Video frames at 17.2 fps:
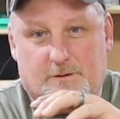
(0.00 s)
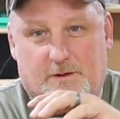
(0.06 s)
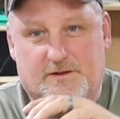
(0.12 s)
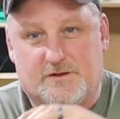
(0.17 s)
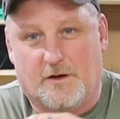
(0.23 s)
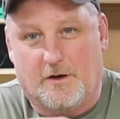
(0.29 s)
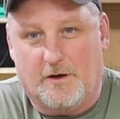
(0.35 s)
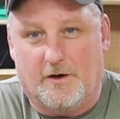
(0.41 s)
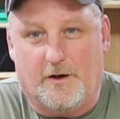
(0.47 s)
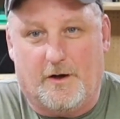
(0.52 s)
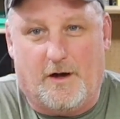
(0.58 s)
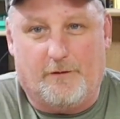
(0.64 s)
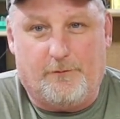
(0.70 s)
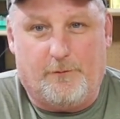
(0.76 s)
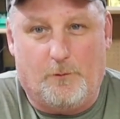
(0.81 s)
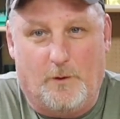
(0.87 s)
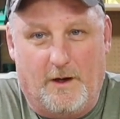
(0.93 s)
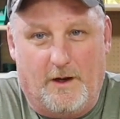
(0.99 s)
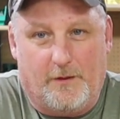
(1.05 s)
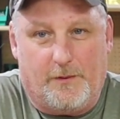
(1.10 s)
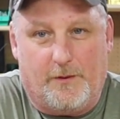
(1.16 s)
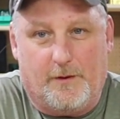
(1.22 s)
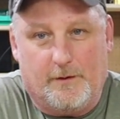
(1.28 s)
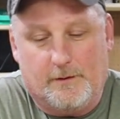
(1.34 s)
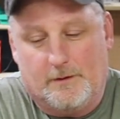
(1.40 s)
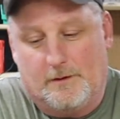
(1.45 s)
so I started off with
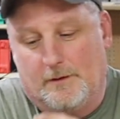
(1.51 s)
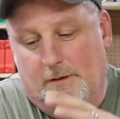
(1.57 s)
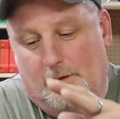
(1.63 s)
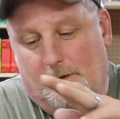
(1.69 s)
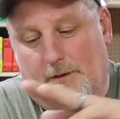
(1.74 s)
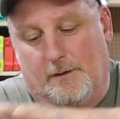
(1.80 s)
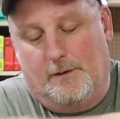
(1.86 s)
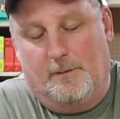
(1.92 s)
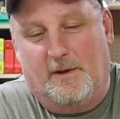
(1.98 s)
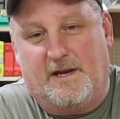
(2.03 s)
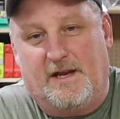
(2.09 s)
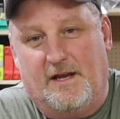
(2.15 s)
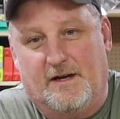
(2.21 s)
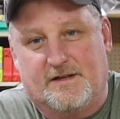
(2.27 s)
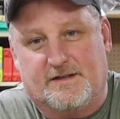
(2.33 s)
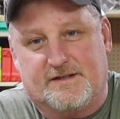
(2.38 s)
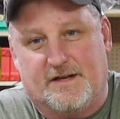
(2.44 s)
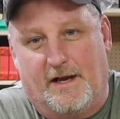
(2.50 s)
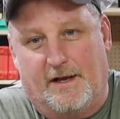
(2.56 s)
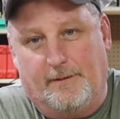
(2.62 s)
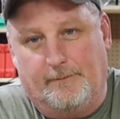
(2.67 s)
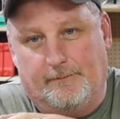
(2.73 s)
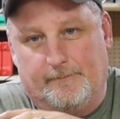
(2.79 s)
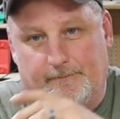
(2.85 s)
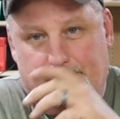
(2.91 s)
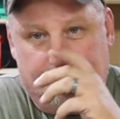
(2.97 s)
the Makita set,
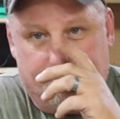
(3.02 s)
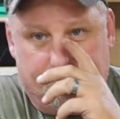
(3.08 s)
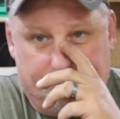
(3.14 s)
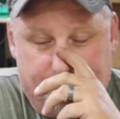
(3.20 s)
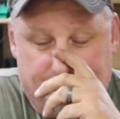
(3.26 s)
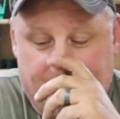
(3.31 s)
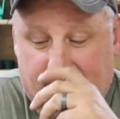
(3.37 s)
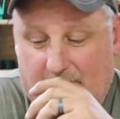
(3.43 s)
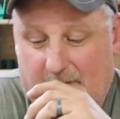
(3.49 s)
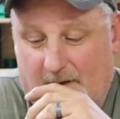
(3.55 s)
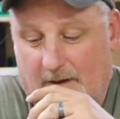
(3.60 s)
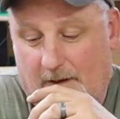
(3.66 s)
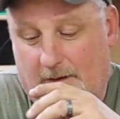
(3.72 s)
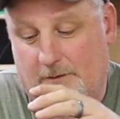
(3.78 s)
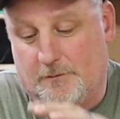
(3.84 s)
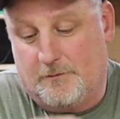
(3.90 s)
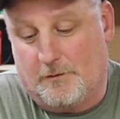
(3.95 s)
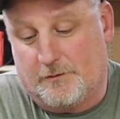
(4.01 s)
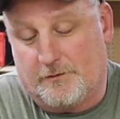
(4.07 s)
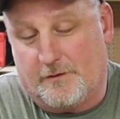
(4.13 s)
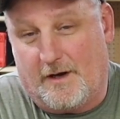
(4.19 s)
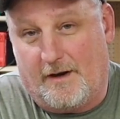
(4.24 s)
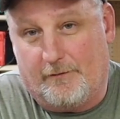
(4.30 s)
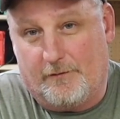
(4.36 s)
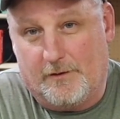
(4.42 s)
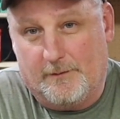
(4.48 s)
drill
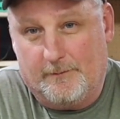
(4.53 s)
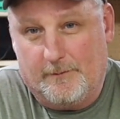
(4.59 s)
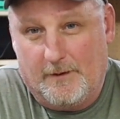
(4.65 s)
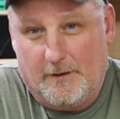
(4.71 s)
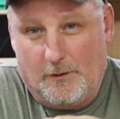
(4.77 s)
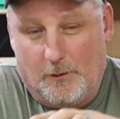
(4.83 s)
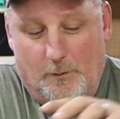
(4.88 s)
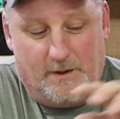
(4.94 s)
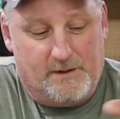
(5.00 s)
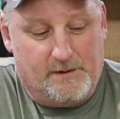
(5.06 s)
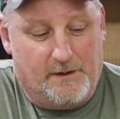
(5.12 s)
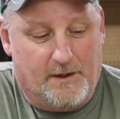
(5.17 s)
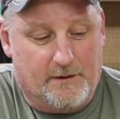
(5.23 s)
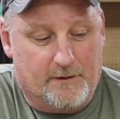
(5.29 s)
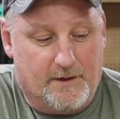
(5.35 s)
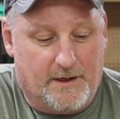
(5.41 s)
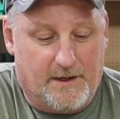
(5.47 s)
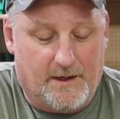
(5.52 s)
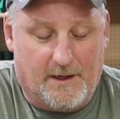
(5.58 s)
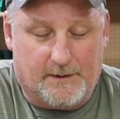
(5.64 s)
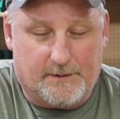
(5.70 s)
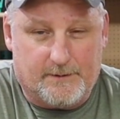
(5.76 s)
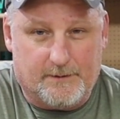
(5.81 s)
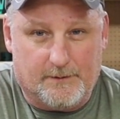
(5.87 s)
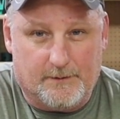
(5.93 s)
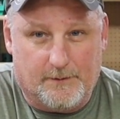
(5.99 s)
driver. A week later I
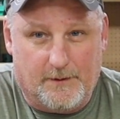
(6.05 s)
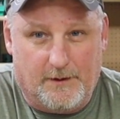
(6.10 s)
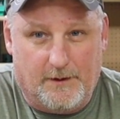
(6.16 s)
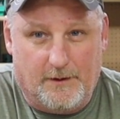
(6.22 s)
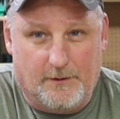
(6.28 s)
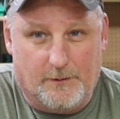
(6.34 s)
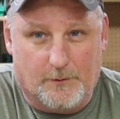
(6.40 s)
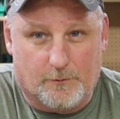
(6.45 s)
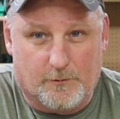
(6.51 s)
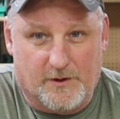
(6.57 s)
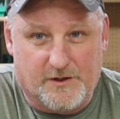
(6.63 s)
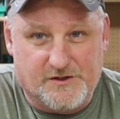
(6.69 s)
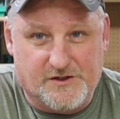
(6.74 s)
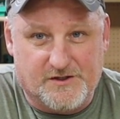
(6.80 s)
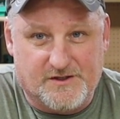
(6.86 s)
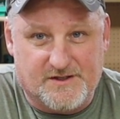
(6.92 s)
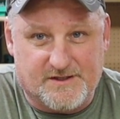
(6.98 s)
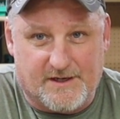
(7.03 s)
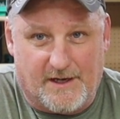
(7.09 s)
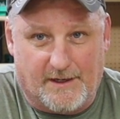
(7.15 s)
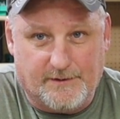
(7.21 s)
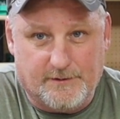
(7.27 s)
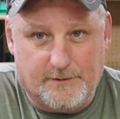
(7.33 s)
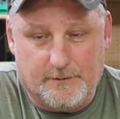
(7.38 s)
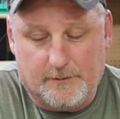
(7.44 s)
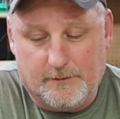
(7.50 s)
got the rigid
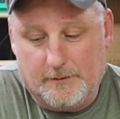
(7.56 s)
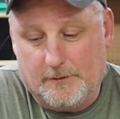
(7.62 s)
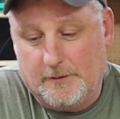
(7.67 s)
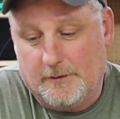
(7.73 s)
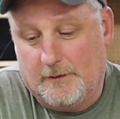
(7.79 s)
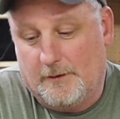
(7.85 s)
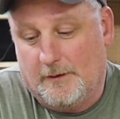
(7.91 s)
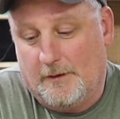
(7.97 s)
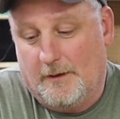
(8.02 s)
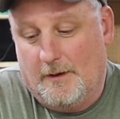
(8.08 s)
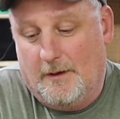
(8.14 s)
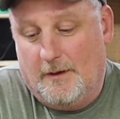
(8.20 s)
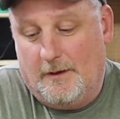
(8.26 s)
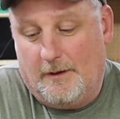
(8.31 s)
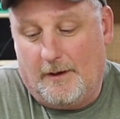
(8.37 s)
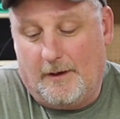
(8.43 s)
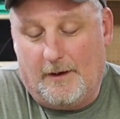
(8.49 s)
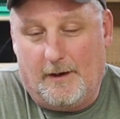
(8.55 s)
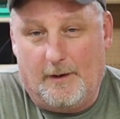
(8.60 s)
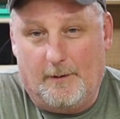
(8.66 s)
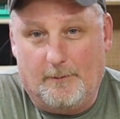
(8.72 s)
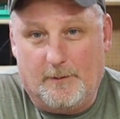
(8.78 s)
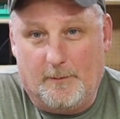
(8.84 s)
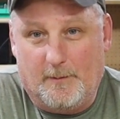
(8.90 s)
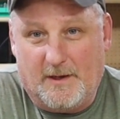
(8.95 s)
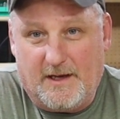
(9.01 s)
set. The
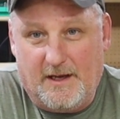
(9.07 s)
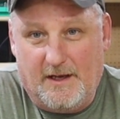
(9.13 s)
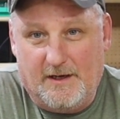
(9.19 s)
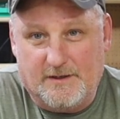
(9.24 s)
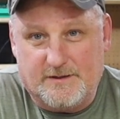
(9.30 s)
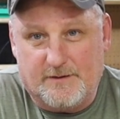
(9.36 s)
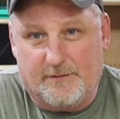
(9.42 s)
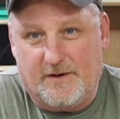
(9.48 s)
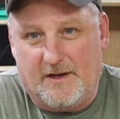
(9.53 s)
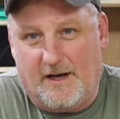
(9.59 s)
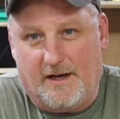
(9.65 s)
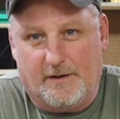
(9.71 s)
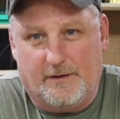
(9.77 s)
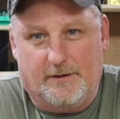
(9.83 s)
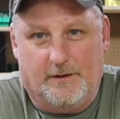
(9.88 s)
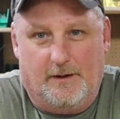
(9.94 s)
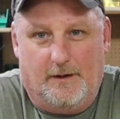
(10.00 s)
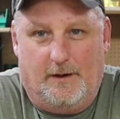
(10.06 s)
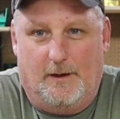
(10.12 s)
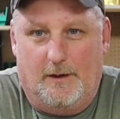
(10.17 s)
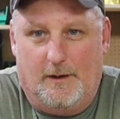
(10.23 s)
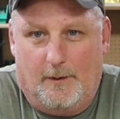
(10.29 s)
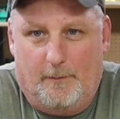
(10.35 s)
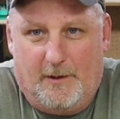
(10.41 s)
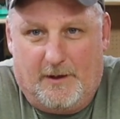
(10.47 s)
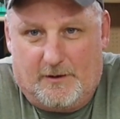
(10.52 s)
Makitas have got
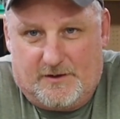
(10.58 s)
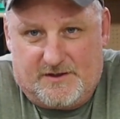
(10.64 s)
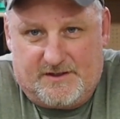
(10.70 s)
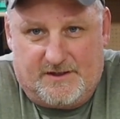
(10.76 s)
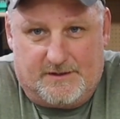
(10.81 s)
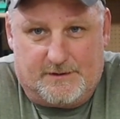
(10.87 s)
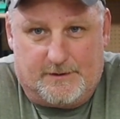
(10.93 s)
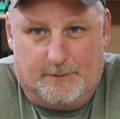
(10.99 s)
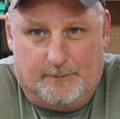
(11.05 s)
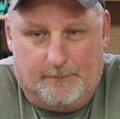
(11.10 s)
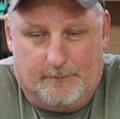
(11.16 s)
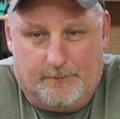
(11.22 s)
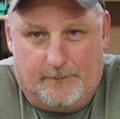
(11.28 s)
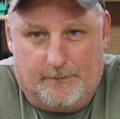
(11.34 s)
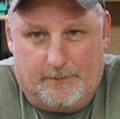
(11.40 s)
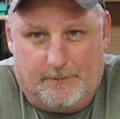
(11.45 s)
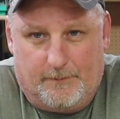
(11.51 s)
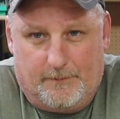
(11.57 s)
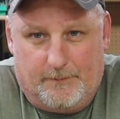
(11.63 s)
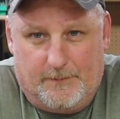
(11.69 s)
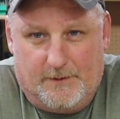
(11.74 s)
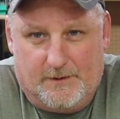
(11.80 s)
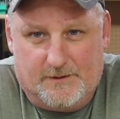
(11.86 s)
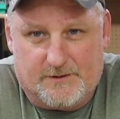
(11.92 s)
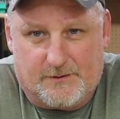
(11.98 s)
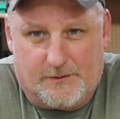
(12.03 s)
a bigger system.
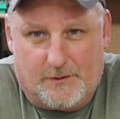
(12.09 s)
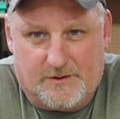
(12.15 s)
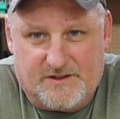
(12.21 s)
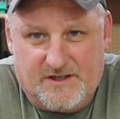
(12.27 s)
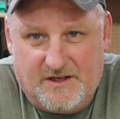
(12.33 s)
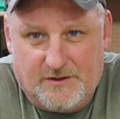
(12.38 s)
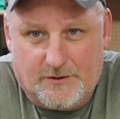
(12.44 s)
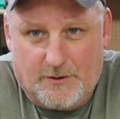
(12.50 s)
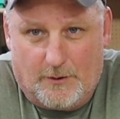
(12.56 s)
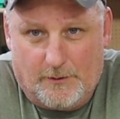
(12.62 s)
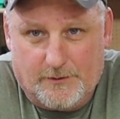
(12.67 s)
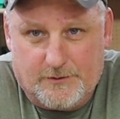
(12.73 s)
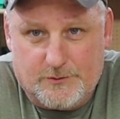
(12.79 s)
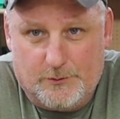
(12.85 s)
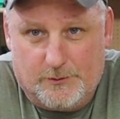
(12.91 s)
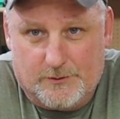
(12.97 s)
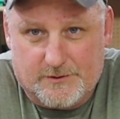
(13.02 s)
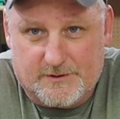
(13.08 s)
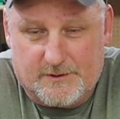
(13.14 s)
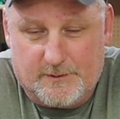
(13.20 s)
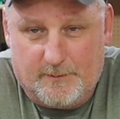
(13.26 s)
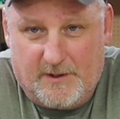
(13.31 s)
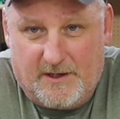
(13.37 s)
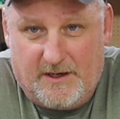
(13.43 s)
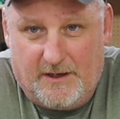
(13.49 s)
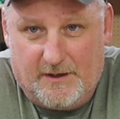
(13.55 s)
There's 13 total tools in
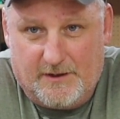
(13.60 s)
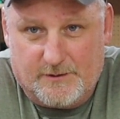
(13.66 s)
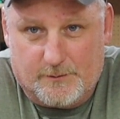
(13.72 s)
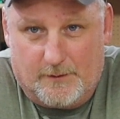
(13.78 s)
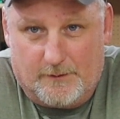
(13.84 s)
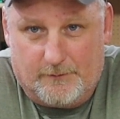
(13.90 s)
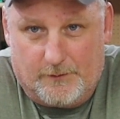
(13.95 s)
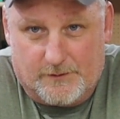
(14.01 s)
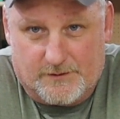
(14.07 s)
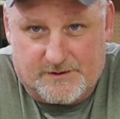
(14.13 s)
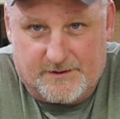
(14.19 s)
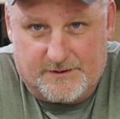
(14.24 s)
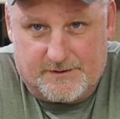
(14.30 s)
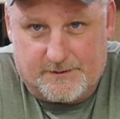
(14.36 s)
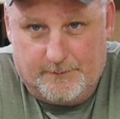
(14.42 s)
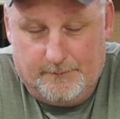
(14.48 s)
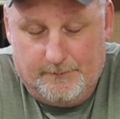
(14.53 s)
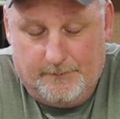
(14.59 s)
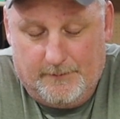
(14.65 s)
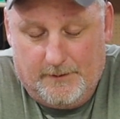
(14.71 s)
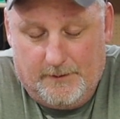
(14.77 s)
the Makita 12 volt system.